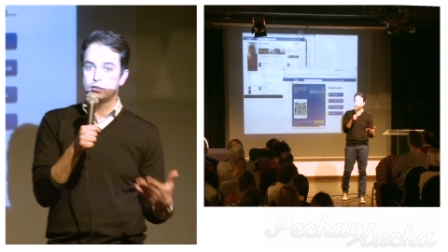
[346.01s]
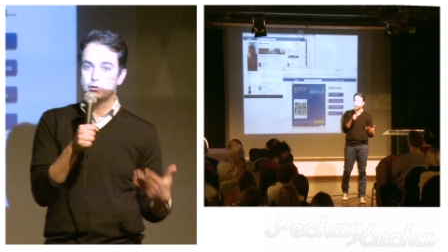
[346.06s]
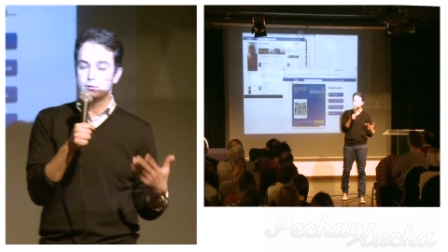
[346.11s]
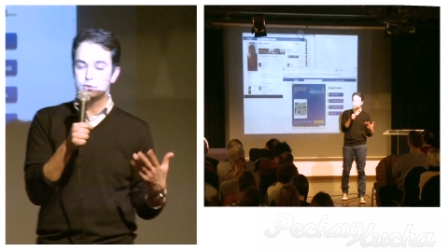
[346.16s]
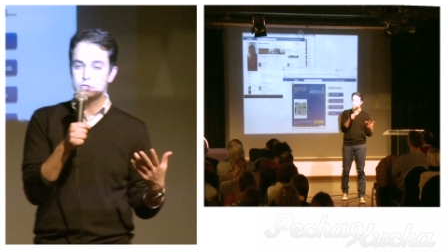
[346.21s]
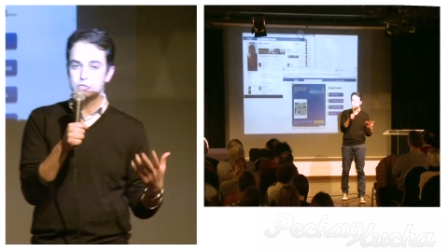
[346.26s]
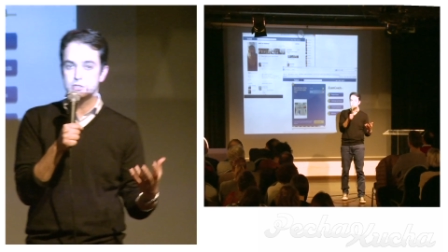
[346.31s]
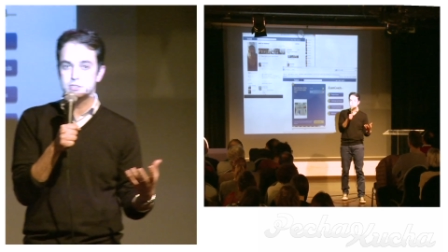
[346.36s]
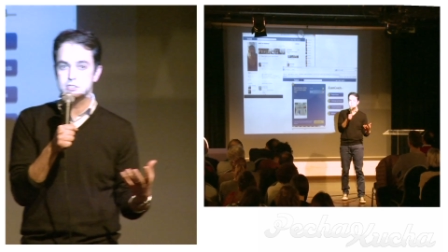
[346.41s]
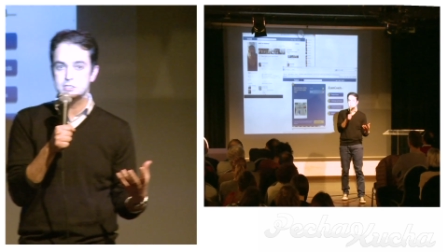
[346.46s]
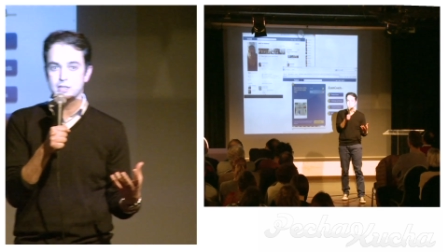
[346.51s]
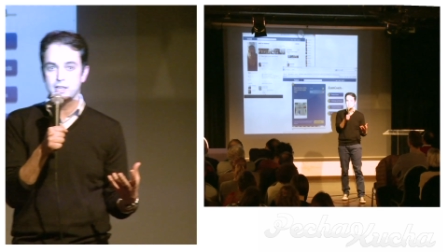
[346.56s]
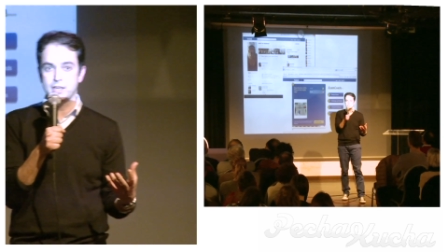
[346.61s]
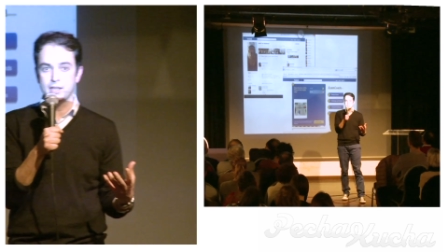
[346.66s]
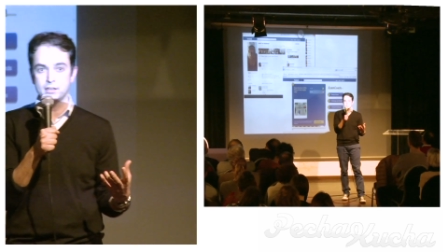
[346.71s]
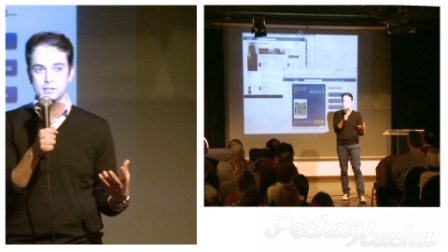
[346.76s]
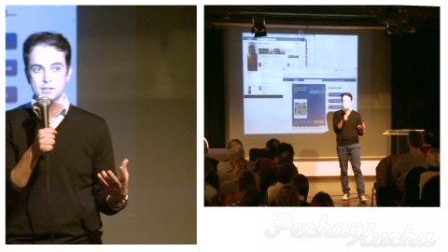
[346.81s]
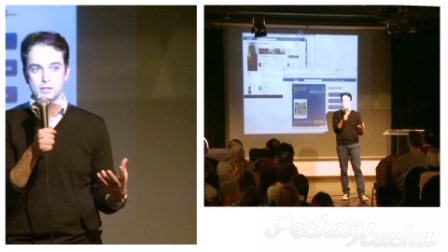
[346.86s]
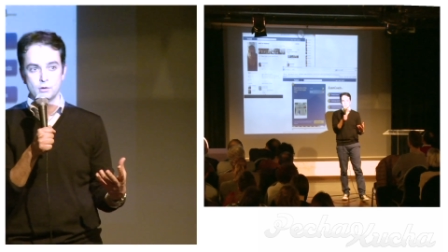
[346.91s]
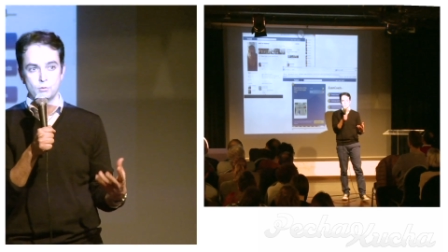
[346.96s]
which is
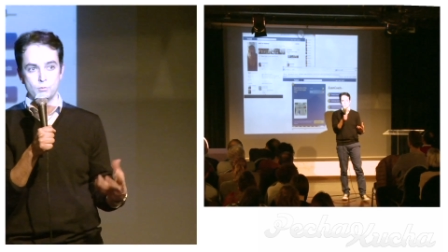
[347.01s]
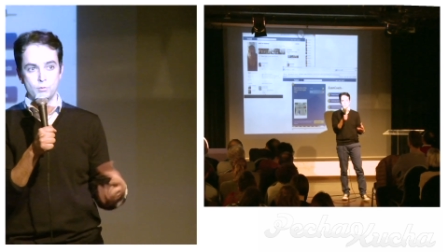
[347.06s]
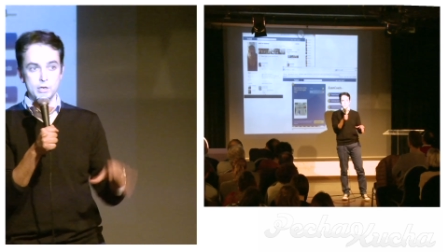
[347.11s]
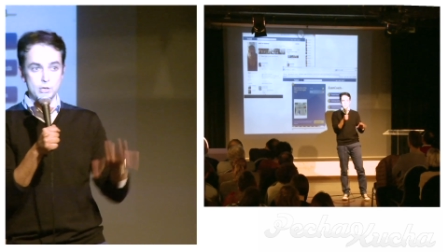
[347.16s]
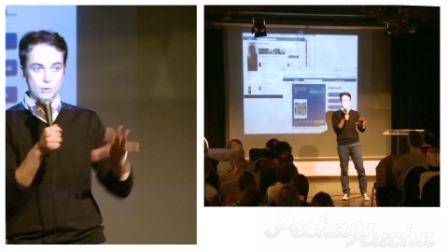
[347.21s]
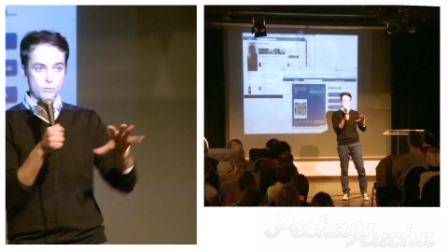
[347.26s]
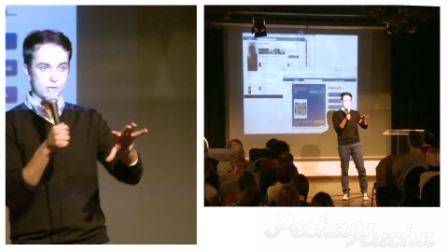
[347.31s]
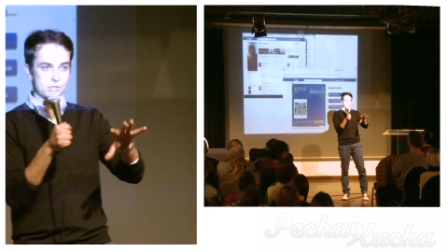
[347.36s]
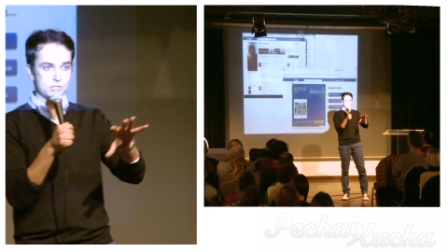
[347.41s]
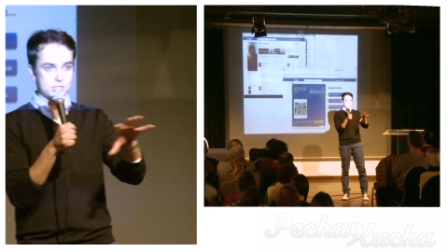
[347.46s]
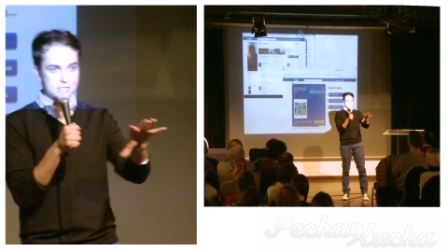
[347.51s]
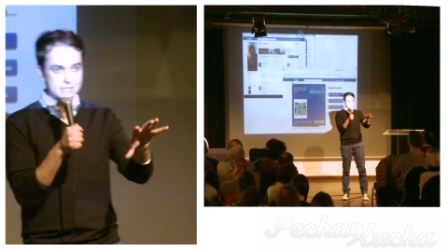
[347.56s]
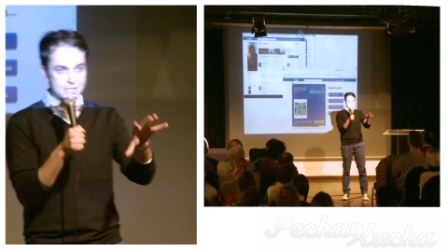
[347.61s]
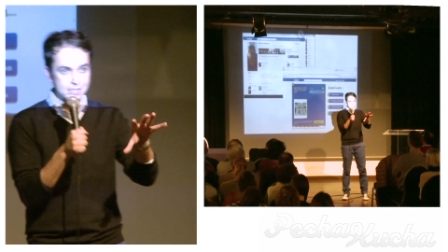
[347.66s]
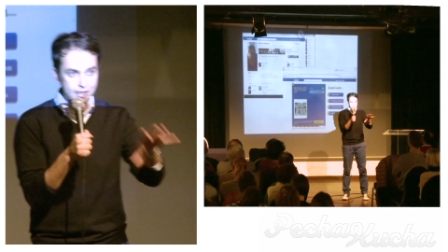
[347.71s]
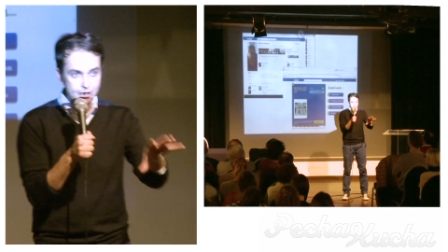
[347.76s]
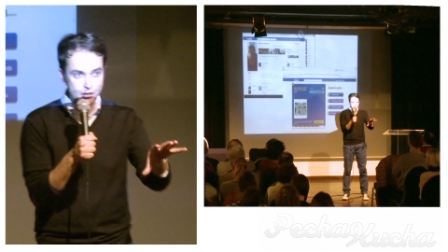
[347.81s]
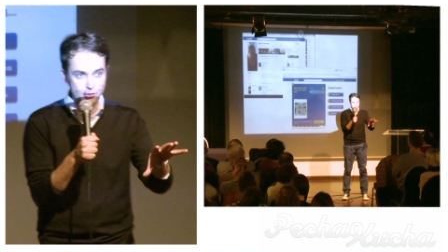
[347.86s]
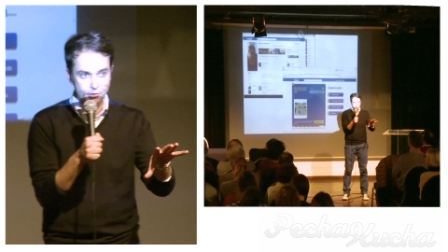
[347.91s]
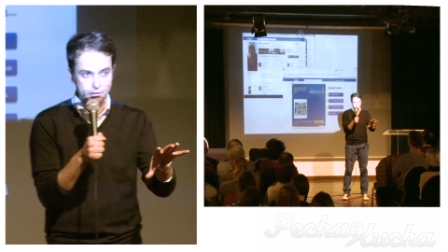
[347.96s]
saying, we don't want to
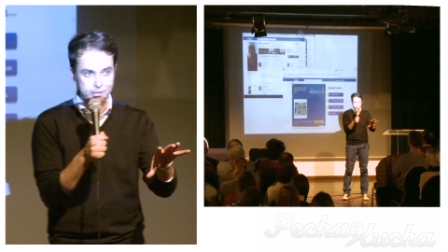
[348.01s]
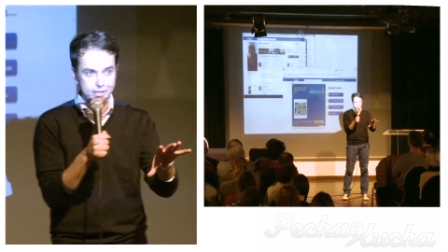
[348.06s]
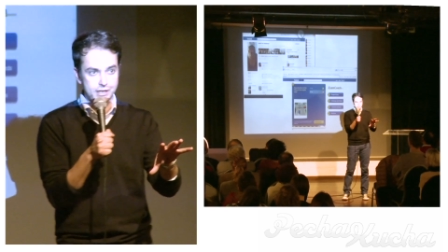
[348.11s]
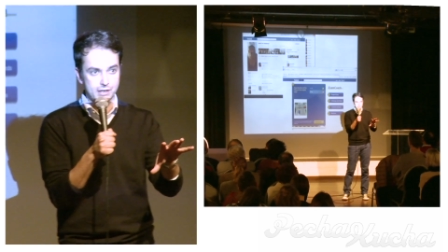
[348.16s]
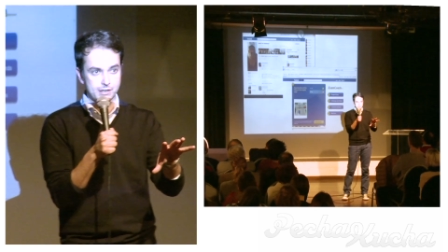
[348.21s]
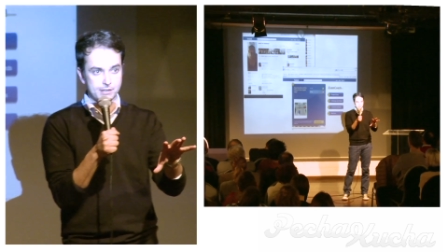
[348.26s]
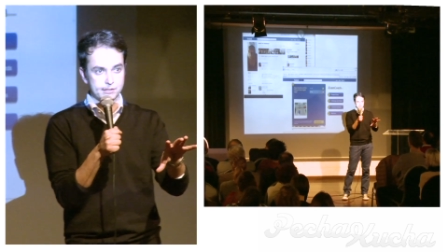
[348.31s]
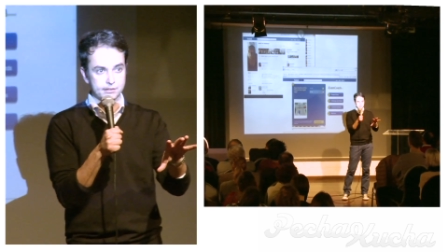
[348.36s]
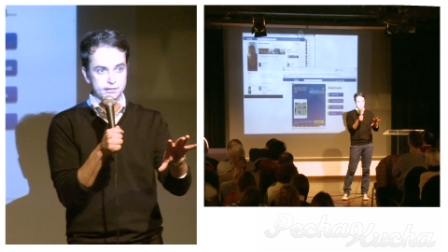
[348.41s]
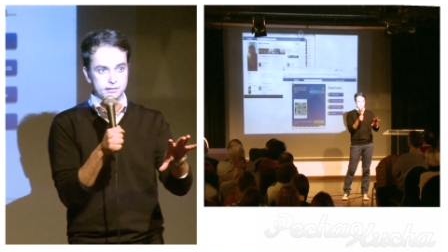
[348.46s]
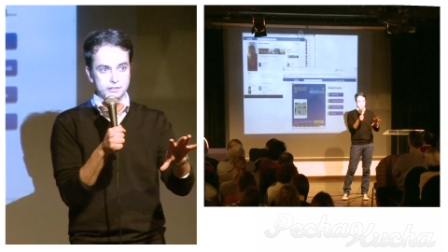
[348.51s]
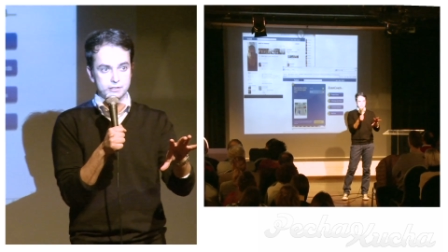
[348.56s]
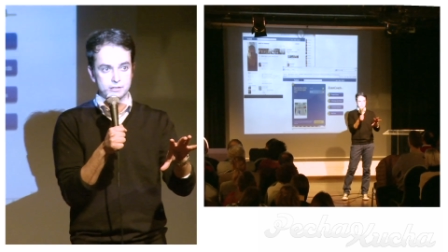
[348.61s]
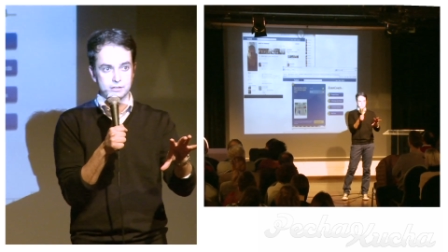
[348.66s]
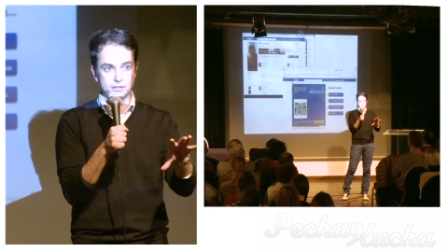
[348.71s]
steal your data.